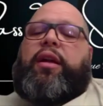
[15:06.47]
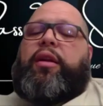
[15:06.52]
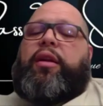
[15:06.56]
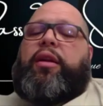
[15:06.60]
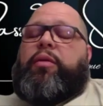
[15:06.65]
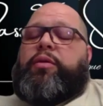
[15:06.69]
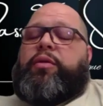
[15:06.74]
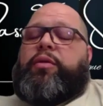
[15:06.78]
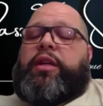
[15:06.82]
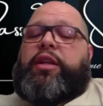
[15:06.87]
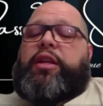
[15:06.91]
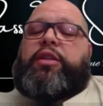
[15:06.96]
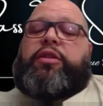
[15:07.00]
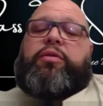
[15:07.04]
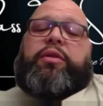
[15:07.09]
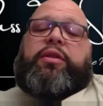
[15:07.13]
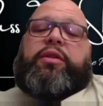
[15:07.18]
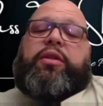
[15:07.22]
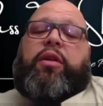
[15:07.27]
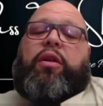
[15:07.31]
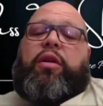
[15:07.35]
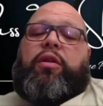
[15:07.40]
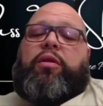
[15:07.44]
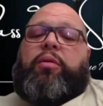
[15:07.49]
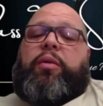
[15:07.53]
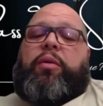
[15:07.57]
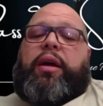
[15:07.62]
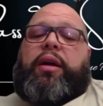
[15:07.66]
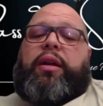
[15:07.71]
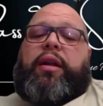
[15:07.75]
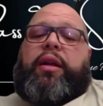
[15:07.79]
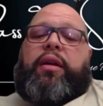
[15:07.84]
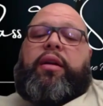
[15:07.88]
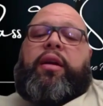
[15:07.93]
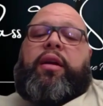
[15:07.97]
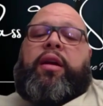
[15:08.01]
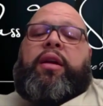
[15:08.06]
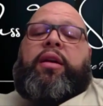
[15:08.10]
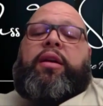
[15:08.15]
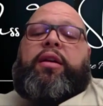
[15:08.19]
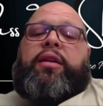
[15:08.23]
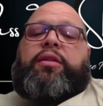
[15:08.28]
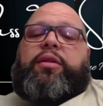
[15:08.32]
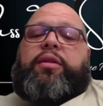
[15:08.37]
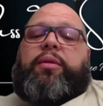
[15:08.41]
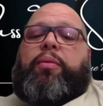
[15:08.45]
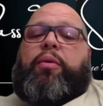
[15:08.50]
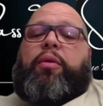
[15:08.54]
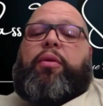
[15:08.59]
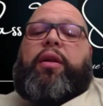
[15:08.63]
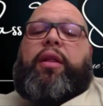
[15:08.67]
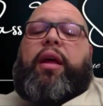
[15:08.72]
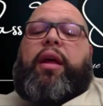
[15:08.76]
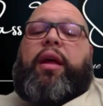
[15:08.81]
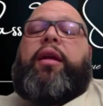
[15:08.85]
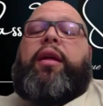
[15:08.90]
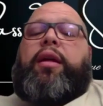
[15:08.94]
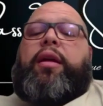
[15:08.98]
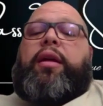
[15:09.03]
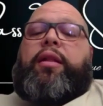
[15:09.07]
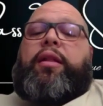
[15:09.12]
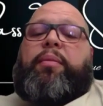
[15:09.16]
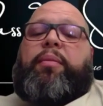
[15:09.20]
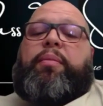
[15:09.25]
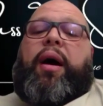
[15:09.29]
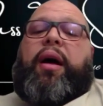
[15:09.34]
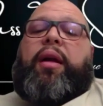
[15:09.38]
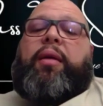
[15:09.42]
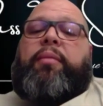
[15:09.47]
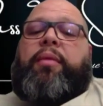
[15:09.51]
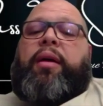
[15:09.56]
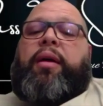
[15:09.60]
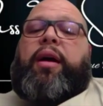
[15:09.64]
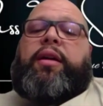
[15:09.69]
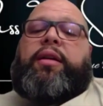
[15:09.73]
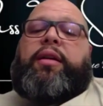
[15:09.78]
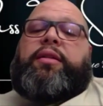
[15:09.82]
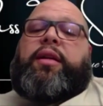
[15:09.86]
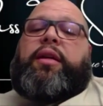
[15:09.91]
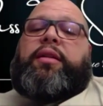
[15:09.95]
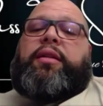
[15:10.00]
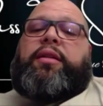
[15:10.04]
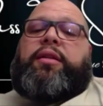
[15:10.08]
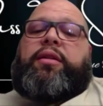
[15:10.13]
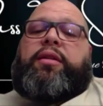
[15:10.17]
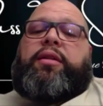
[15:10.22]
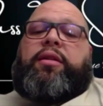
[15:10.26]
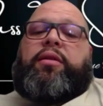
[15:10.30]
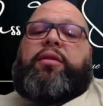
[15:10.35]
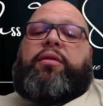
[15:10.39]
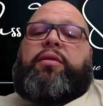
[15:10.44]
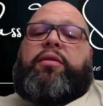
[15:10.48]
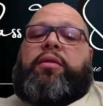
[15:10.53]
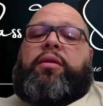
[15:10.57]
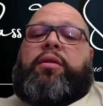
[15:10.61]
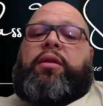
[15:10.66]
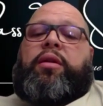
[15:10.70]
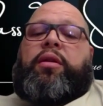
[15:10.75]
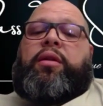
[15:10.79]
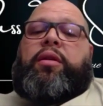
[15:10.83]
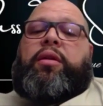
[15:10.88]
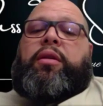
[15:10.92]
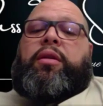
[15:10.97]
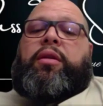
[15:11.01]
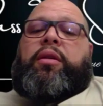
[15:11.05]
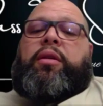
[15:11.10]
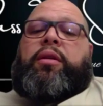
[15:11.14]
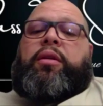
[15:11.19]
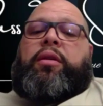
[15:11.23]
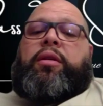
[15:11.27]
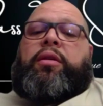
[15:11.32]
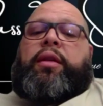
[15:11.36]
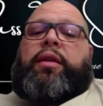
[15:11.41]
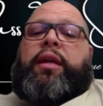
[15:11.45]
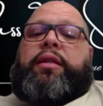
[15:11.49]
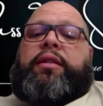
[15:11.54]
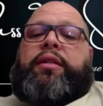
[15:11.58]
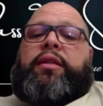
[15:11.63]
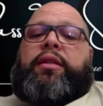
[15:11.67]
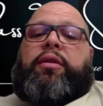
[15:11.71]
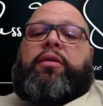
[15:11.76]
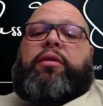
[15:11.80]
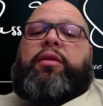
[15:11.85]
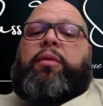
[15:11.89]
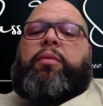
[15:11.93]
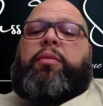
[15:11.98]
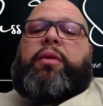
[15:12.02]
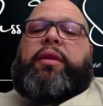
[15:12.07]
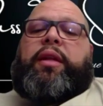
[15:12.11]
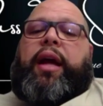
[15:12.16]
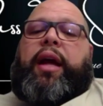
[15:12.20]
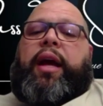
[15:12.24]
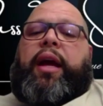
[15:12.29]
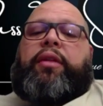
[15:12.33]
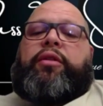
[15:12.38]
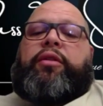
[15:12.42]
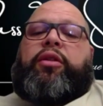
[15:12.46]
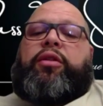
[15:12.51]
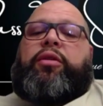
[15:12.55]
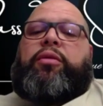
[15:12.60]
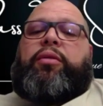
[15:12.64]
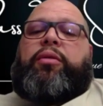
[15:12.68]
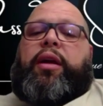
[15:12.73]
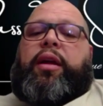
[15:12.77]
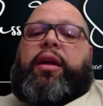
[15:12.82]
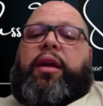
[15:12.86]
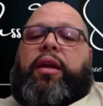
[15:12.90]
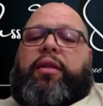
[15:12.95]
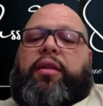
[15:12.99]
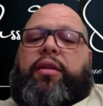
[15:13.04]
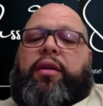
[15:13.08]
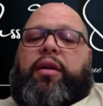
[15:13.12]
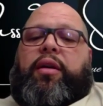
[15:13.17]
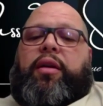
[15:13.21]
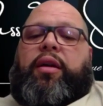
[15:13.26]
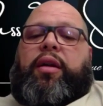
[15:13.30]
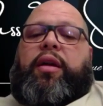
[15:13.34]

there was injuries along the way that supported that. The bottom line is they still did what they had to do to get there.